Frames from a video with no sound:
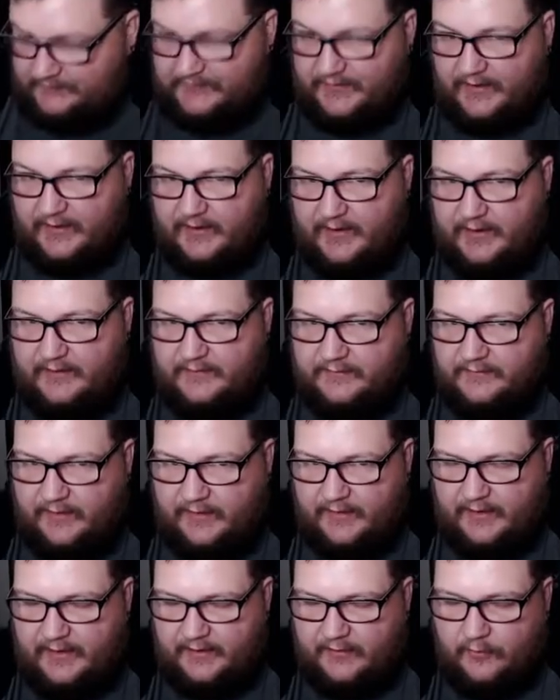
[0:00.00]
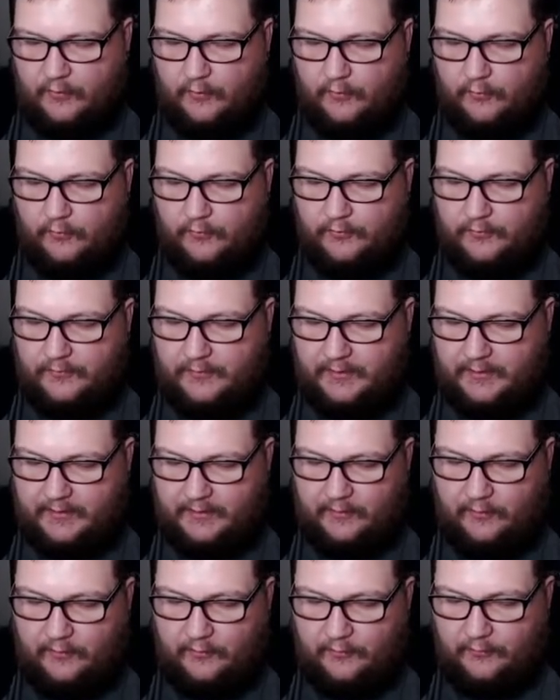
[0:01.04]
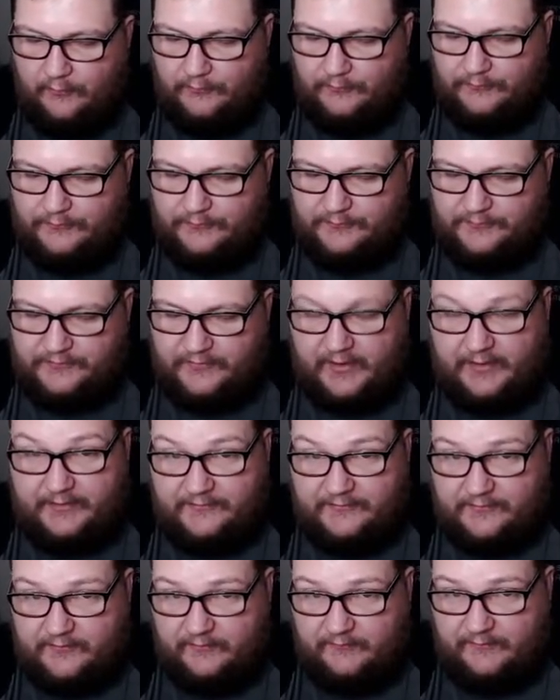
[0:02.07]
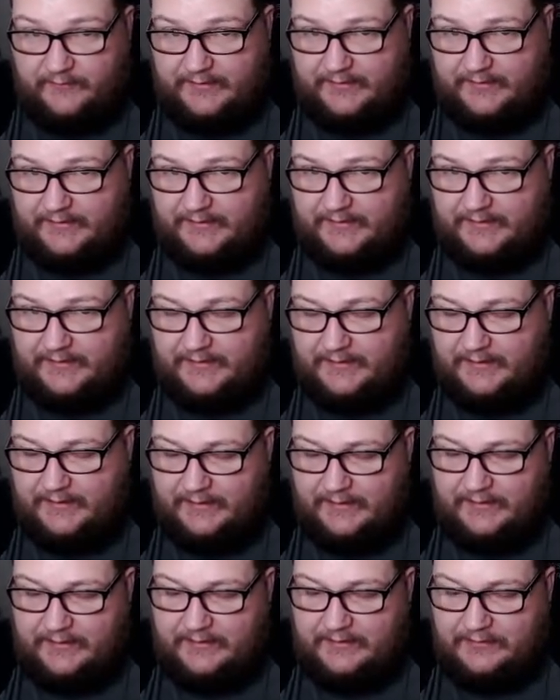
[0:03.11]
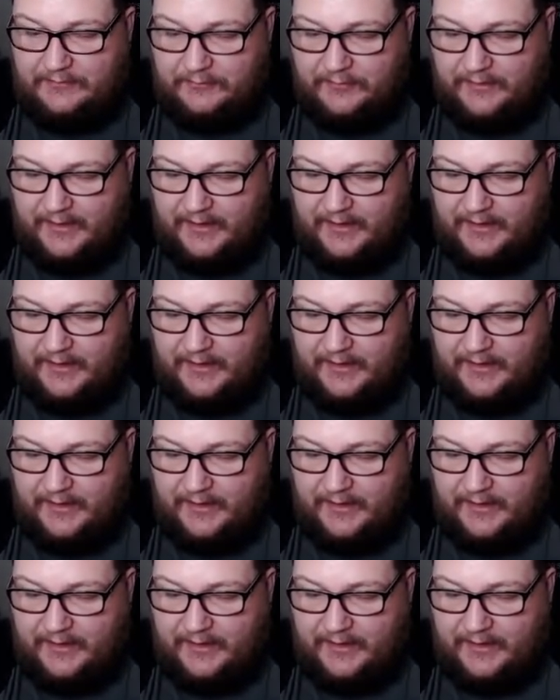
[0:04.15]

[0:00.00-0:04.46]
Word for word: See, I kind of like I know I know Shining Charvig, you